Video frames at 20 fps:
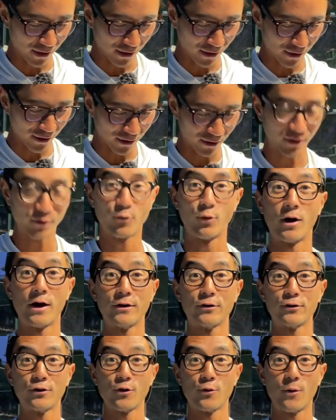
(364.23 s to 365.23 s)
Well, I
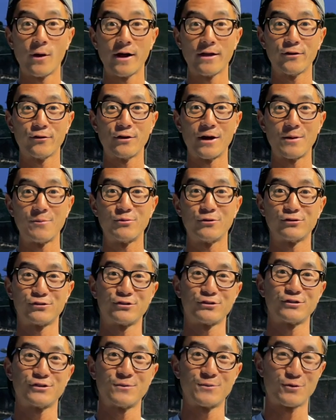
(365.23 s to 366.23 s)
don't know why they're not
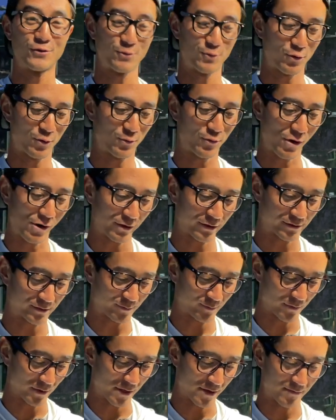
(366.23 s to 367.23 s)
pushing some of their more products.
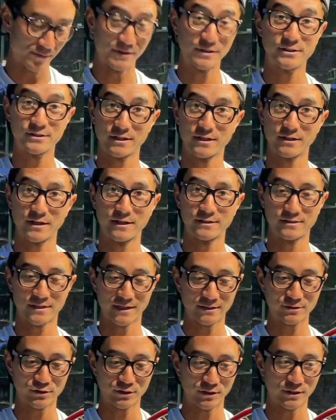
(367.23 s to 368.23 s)
It's
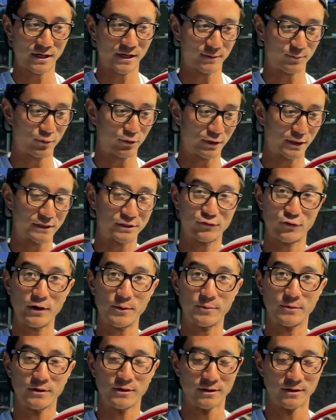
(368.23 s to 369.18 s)
actually a pretty nice frame.